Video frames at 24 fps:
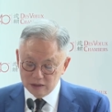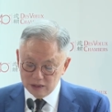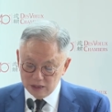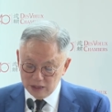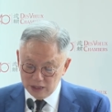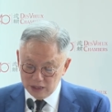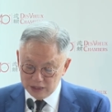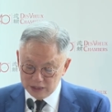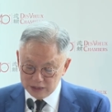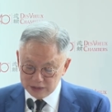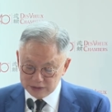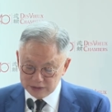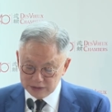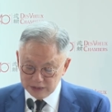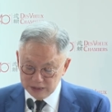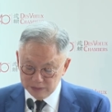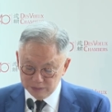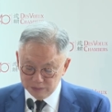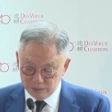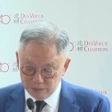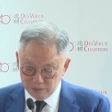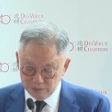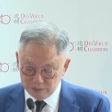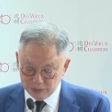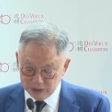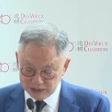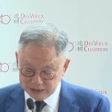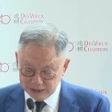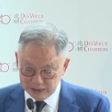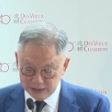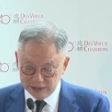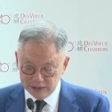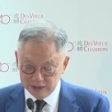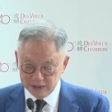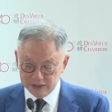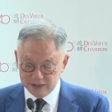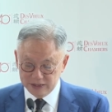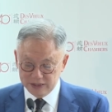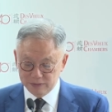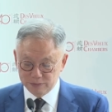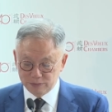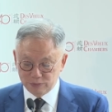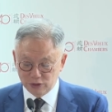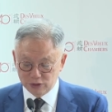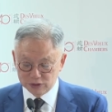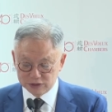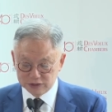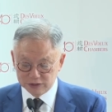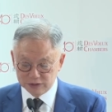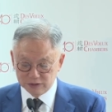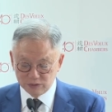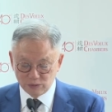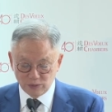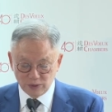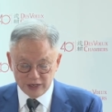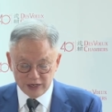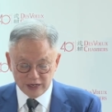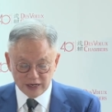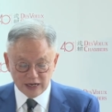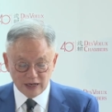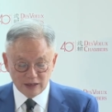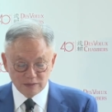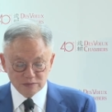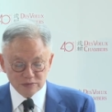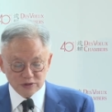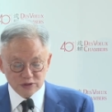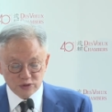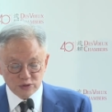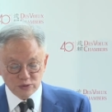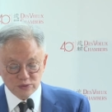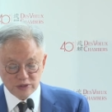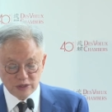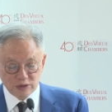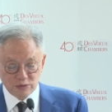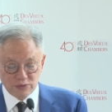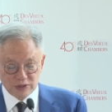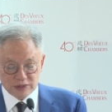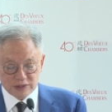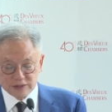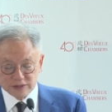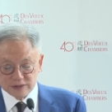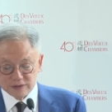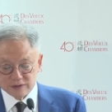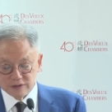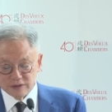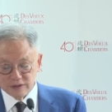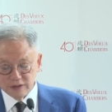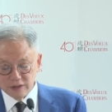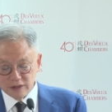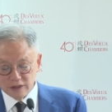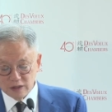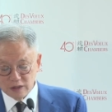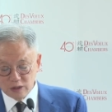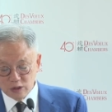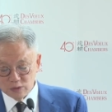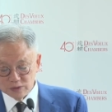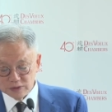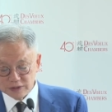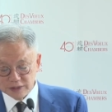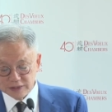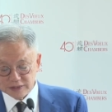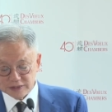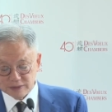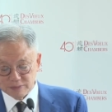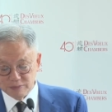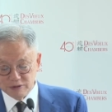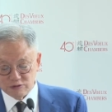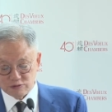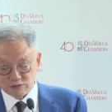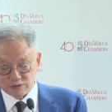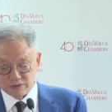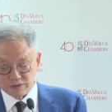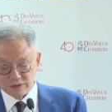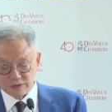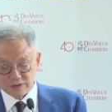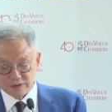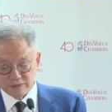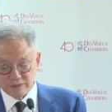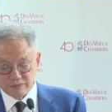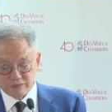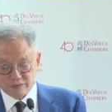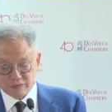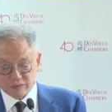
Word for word: It is particularly important when it comes to the written closing submissions.